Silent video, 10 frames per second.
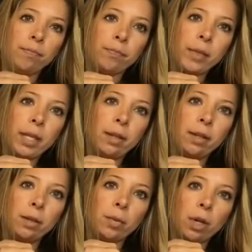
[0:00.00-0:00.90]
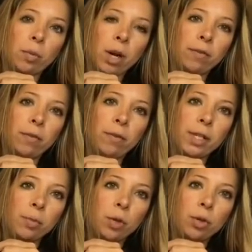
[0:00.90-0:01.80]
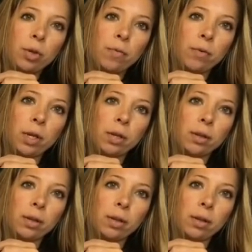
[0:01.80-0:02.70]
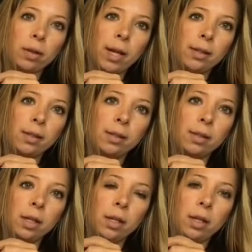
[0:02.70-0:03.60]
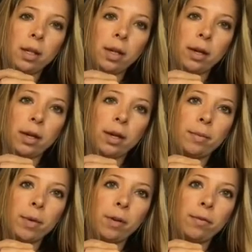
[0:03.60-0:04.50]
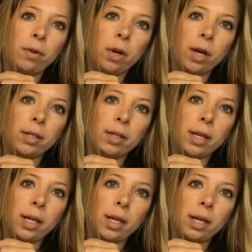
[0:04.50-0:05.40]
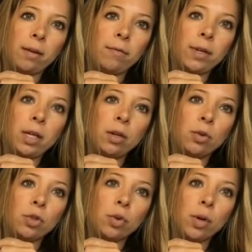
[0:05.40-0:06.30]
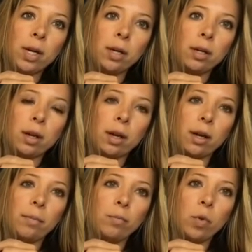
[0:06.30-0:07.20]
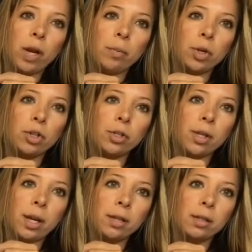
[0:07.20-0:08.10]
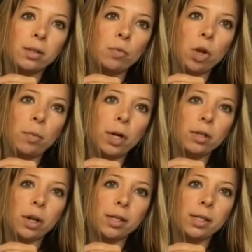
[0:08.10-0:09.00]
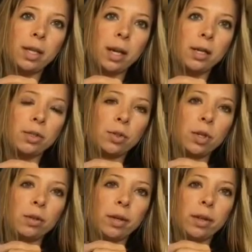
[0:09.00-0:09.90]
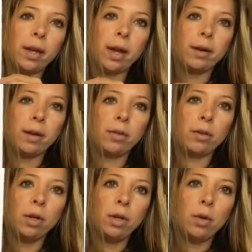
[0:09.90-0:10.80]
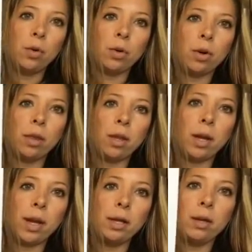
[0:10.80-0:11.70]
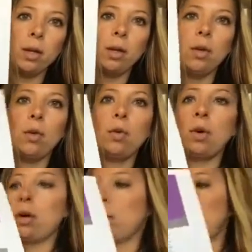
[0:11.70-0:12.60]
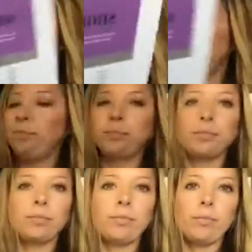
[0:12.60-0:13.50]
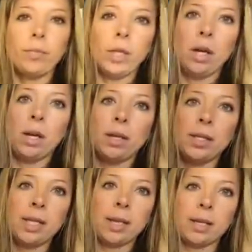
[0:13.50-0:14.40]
in our private Facebook group for the cleanse, I've got a video showing what I purchase at walmart.ca, so you can look at that and either order online or take that to